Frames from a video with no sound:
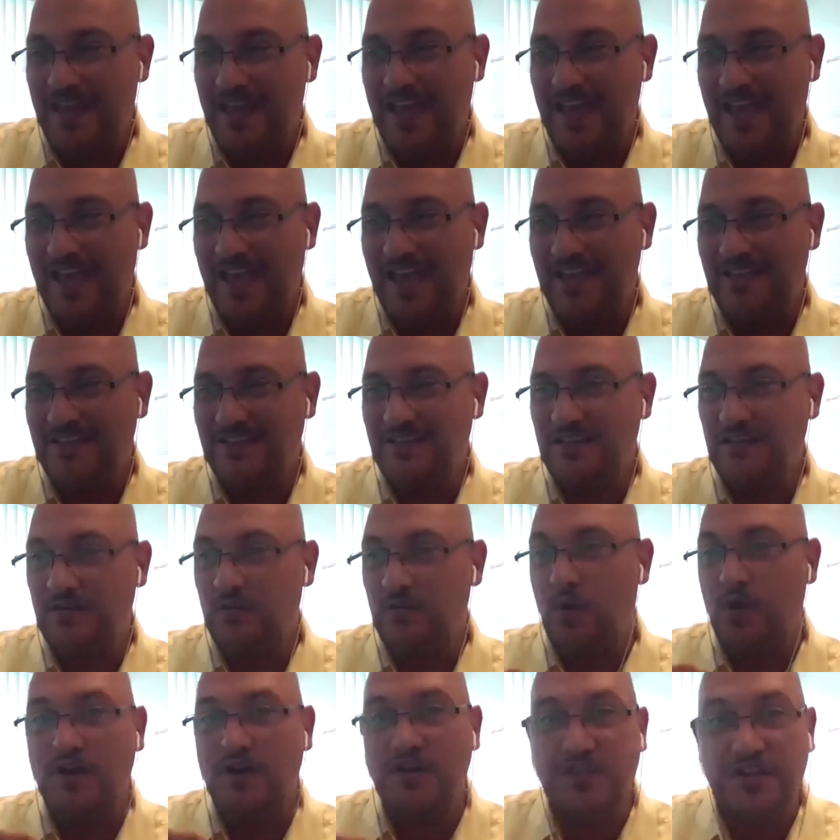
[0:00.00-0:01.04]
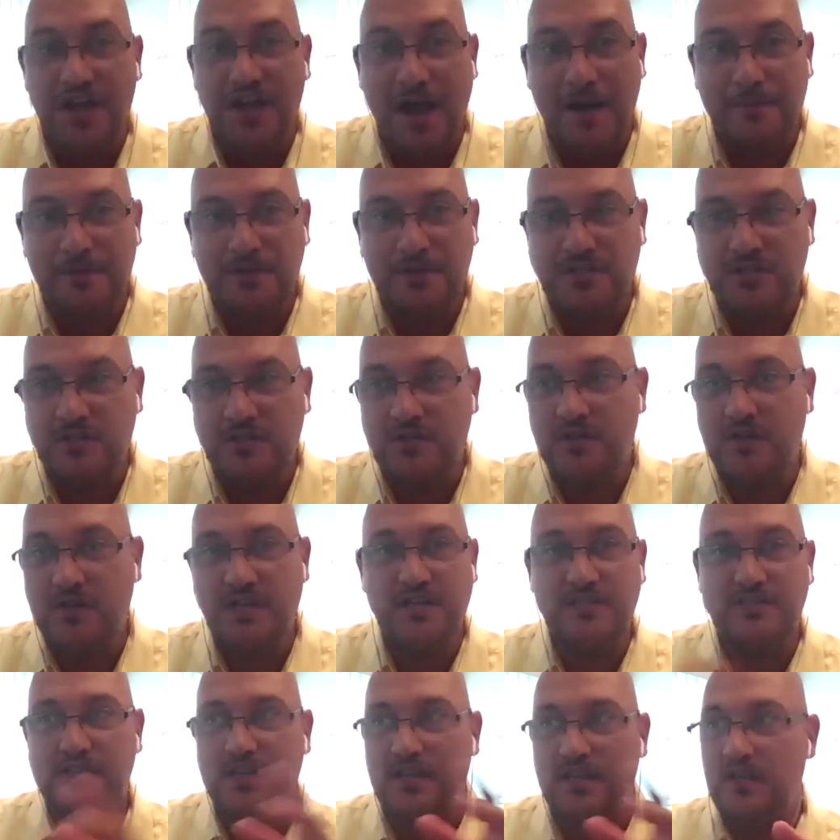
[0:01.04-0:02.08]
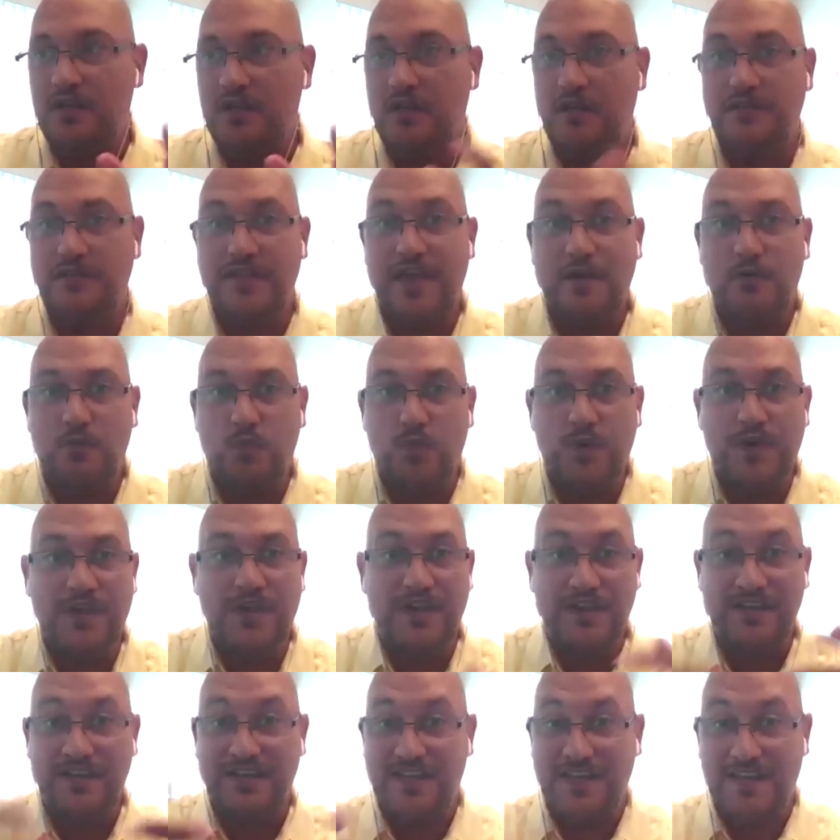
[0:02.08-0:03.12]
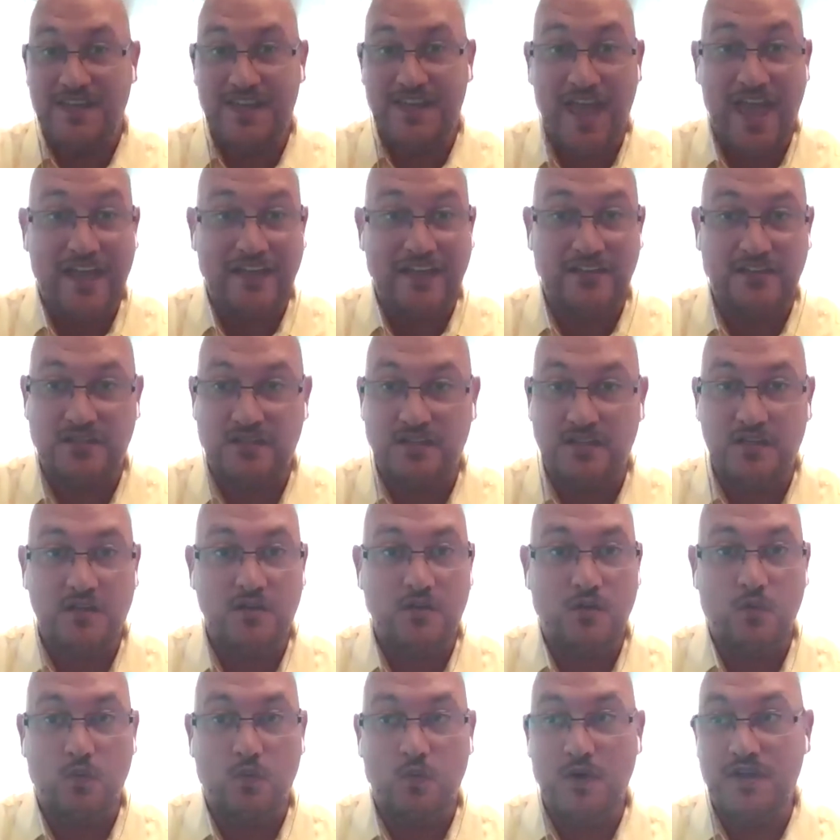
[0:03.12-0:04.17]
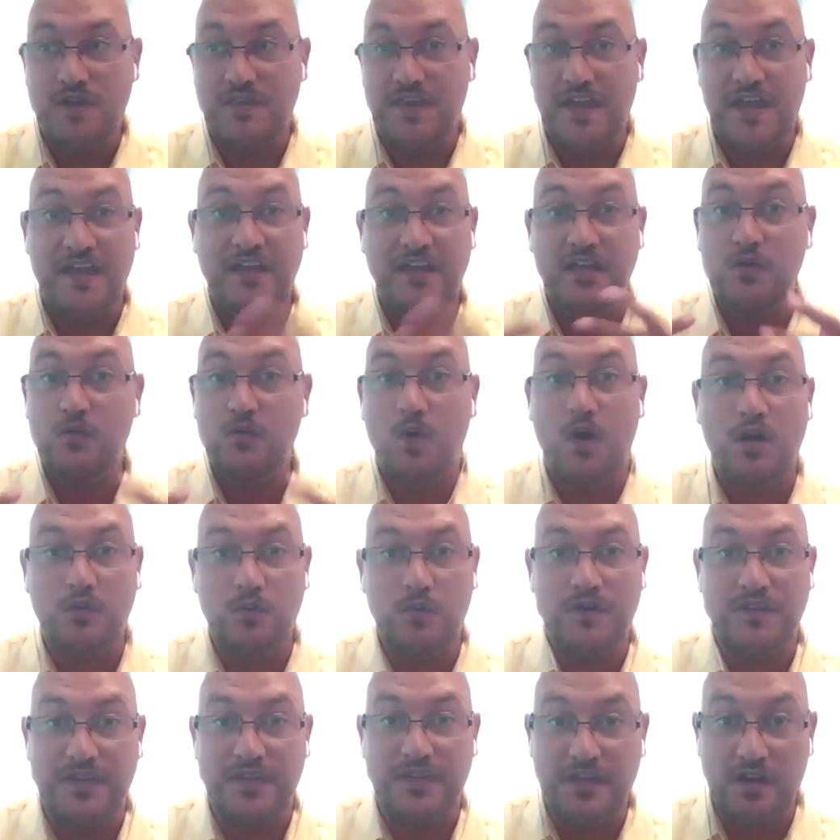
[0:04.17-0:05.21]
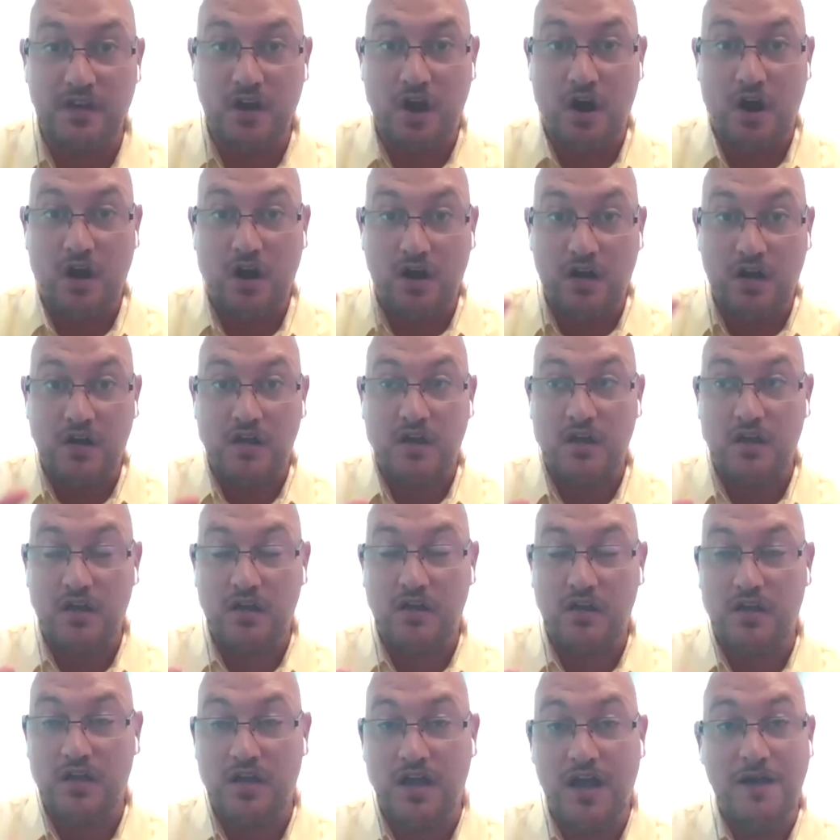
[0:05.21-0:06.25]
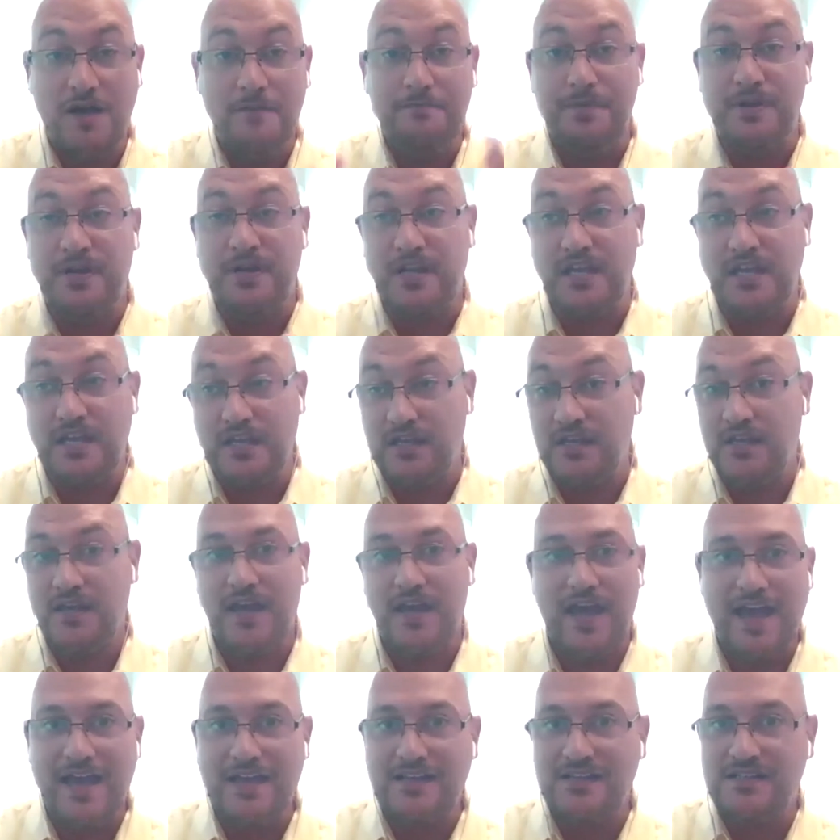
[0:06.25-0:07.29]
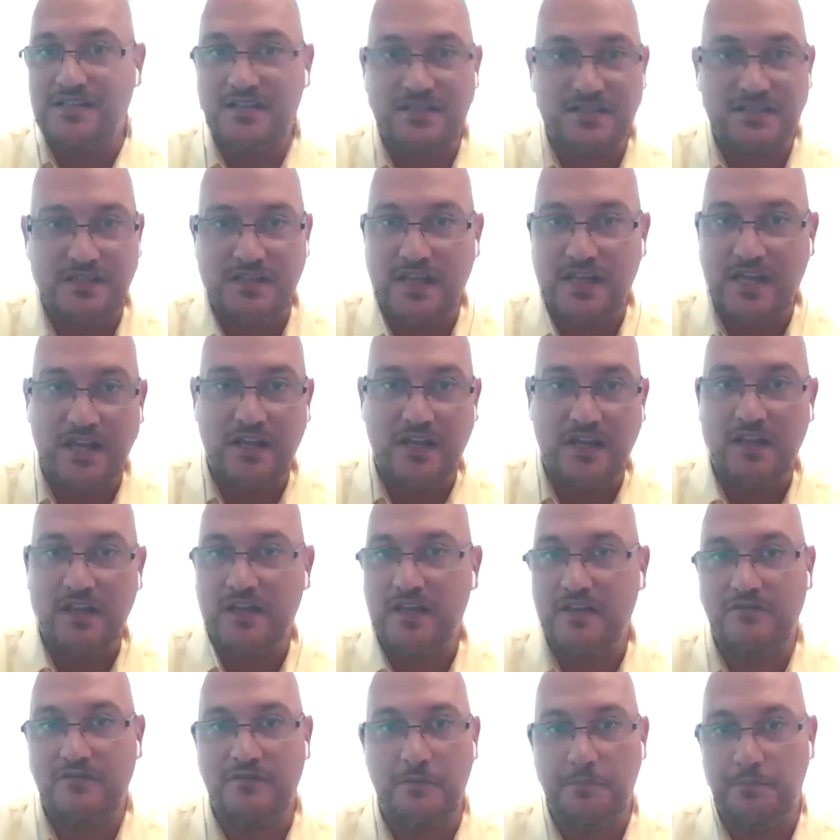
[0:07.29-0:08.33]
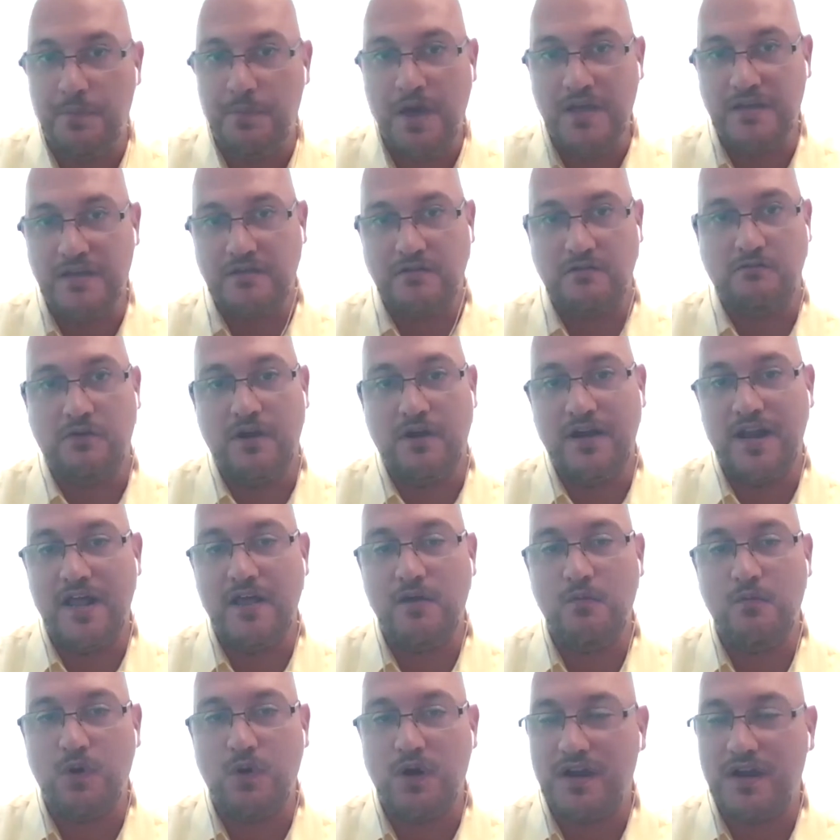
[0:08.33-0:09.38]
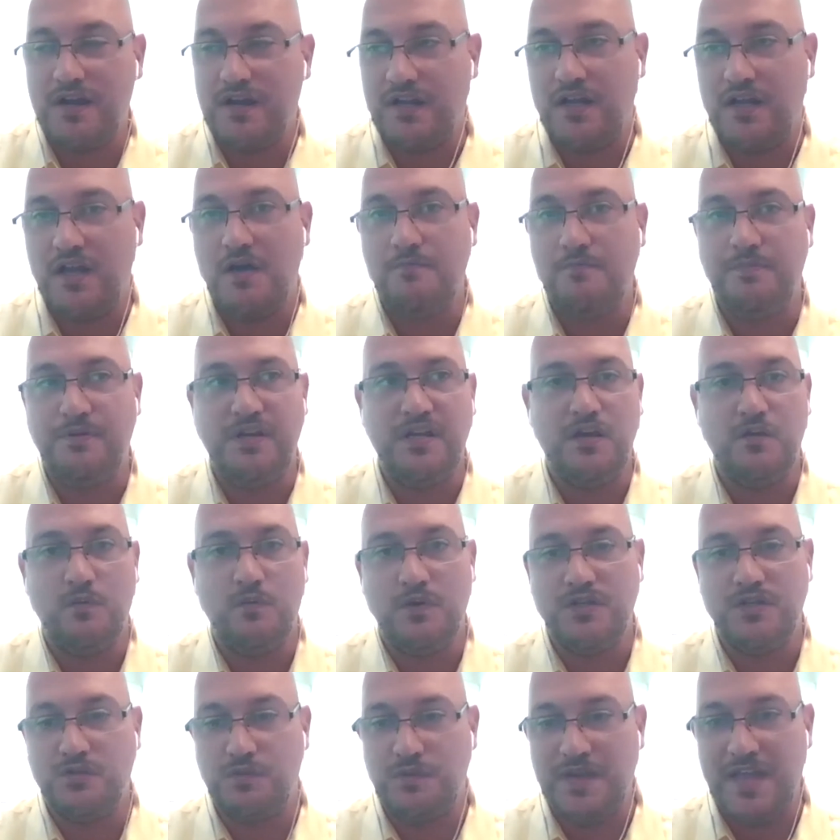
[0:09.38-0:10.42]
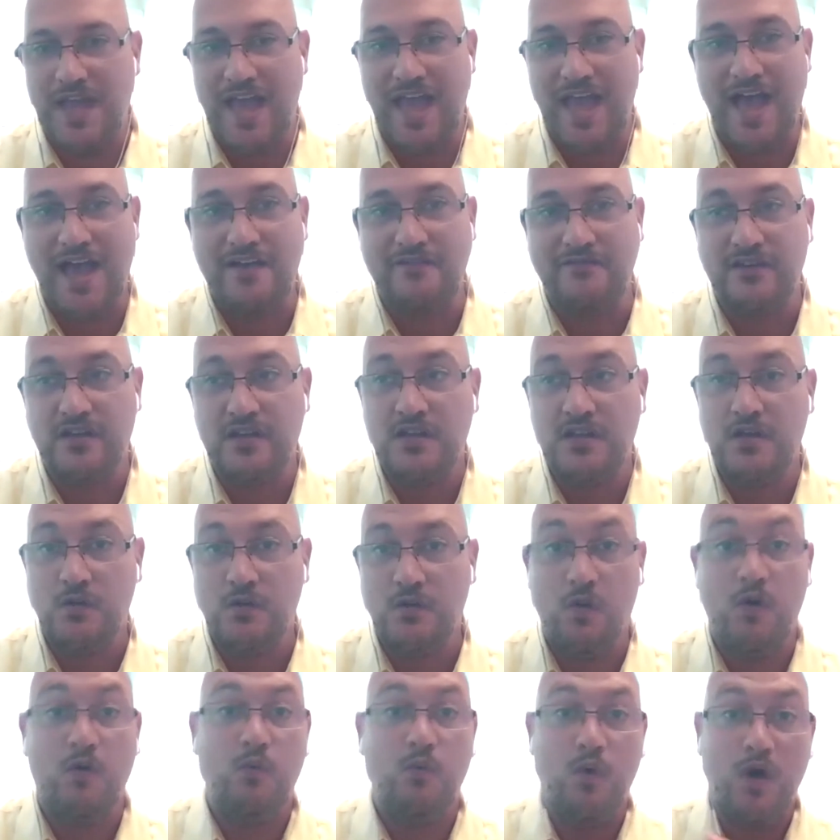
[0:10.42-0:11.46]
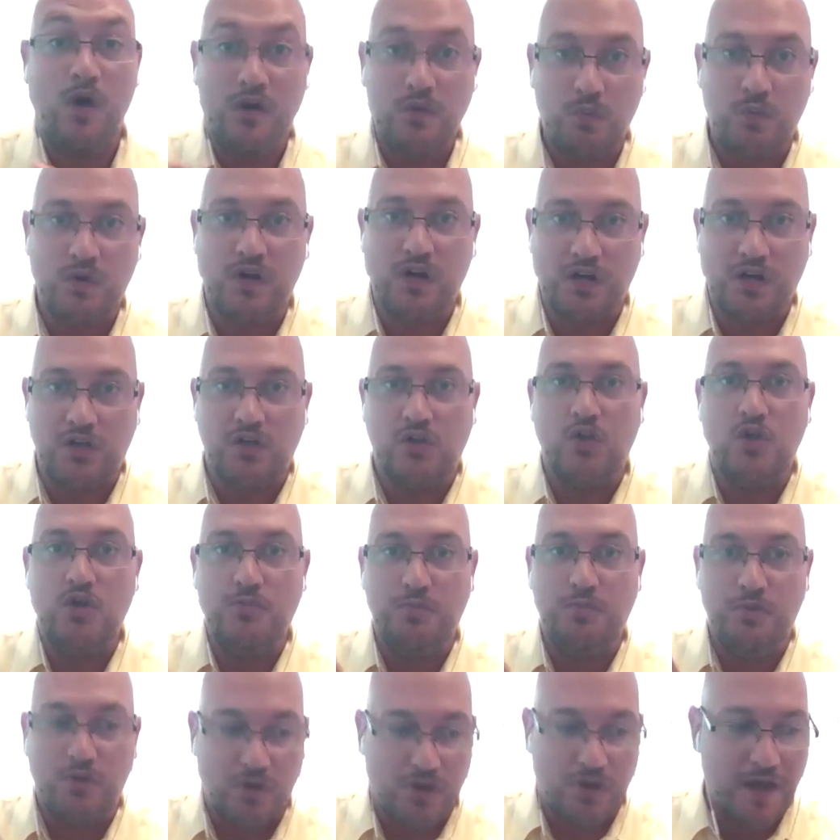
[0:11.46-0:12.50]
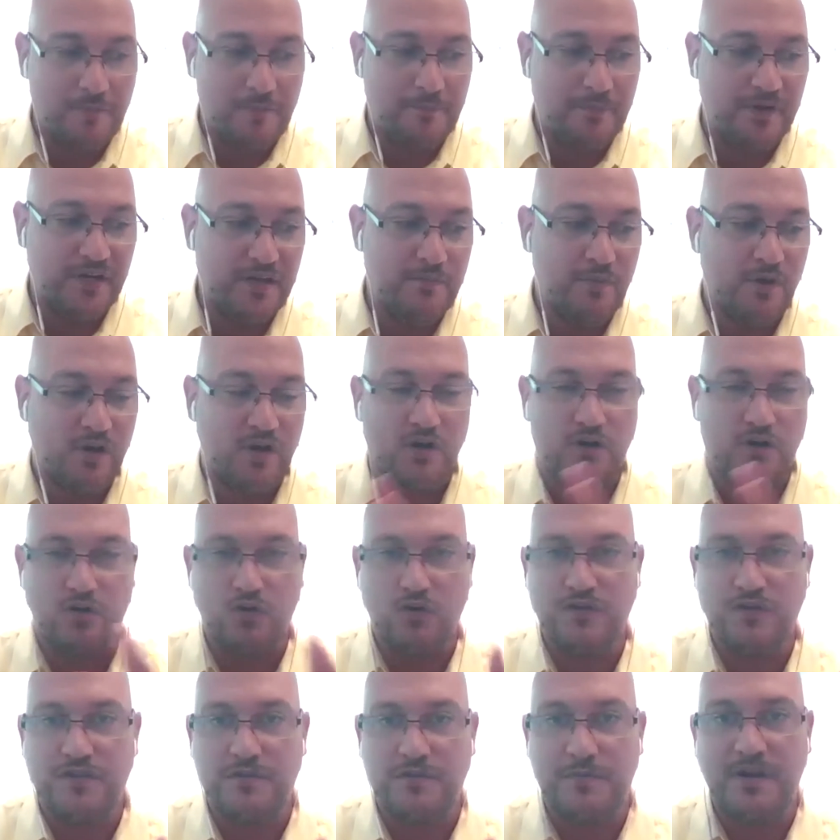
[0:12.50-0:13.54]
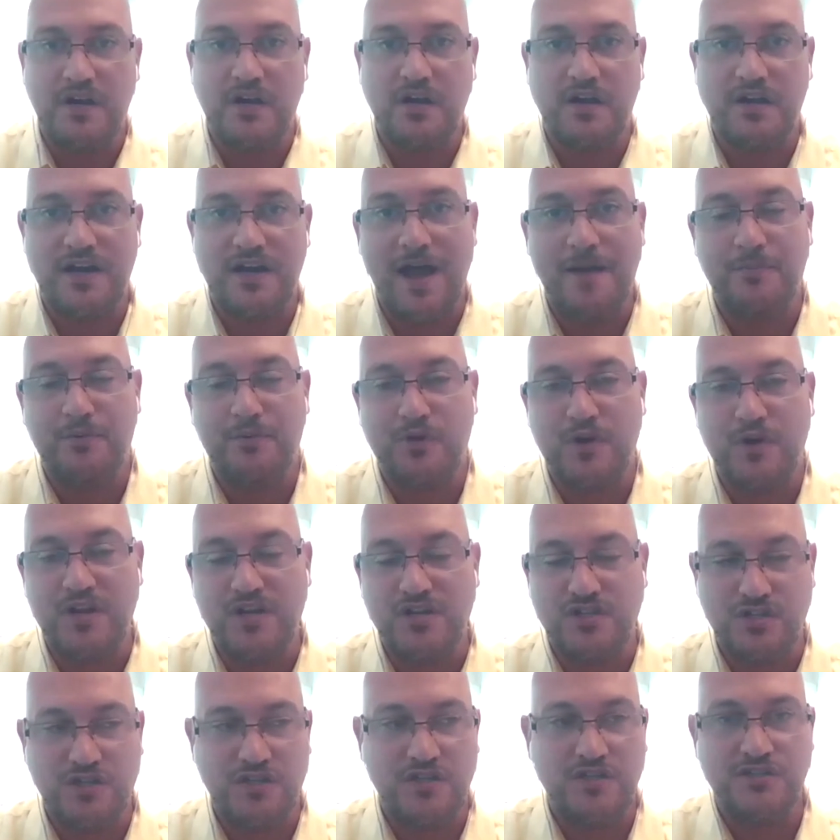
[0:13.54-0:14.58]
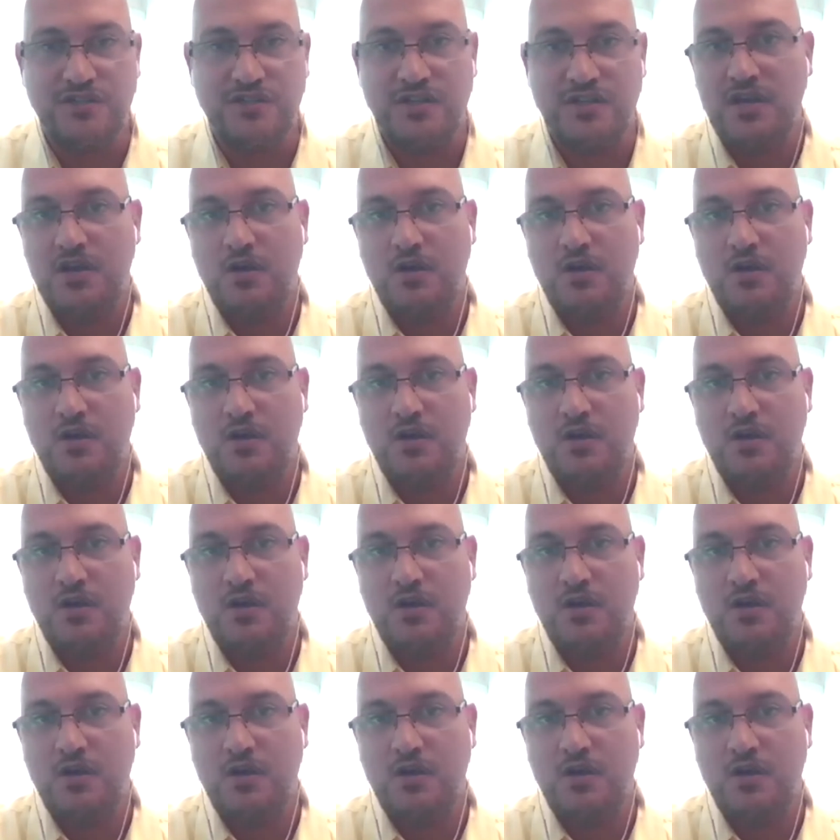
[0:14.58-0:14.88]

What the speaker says: And what are the opportunities? That we can connect with anyone within our company at just a click of a button, right? I work at a company in which we have, one, we're a global company, but our North American operations,